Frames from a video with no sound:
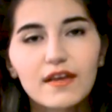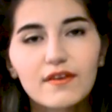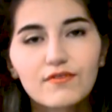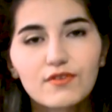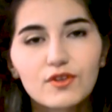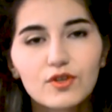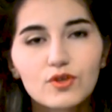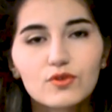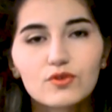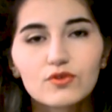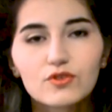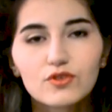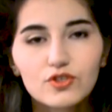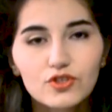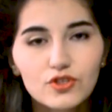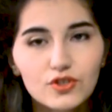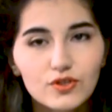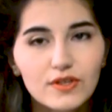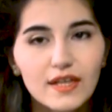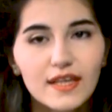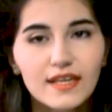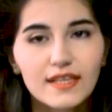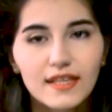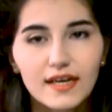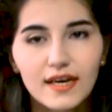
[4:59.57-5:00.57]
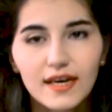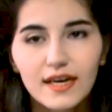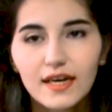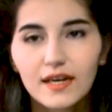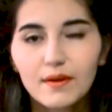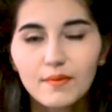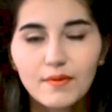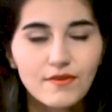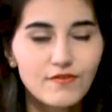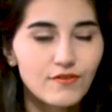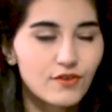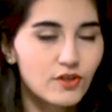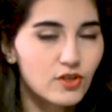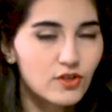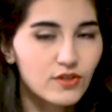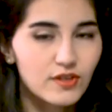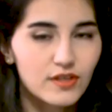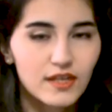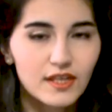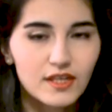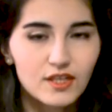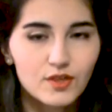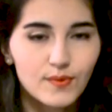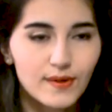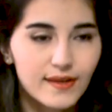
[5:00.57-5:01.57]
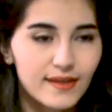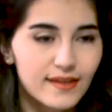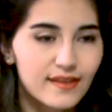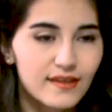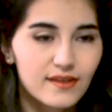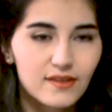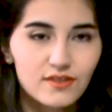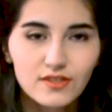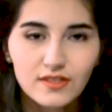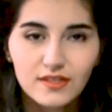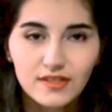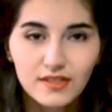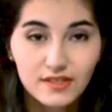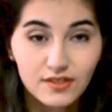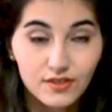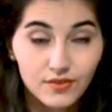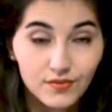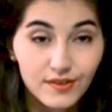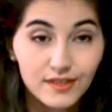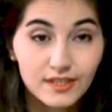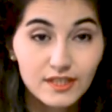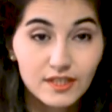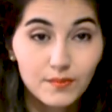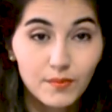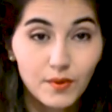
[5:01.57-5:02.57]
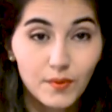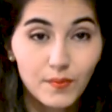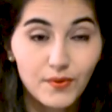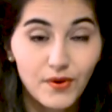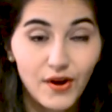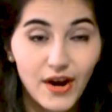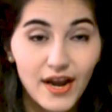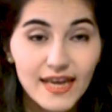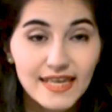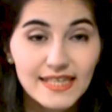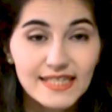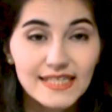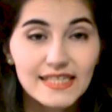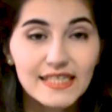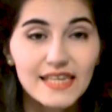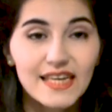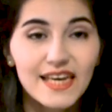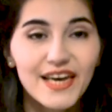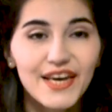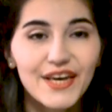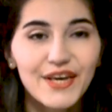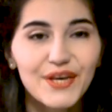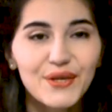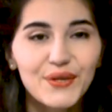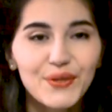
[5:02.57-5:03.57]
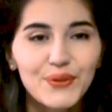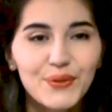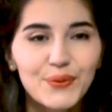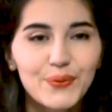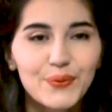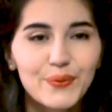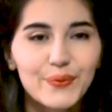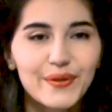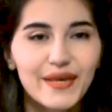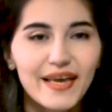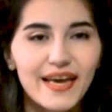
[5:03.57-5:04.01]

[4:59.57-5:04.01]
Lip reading: if you do like the item, if you do think 20,000 is a reasonable price, you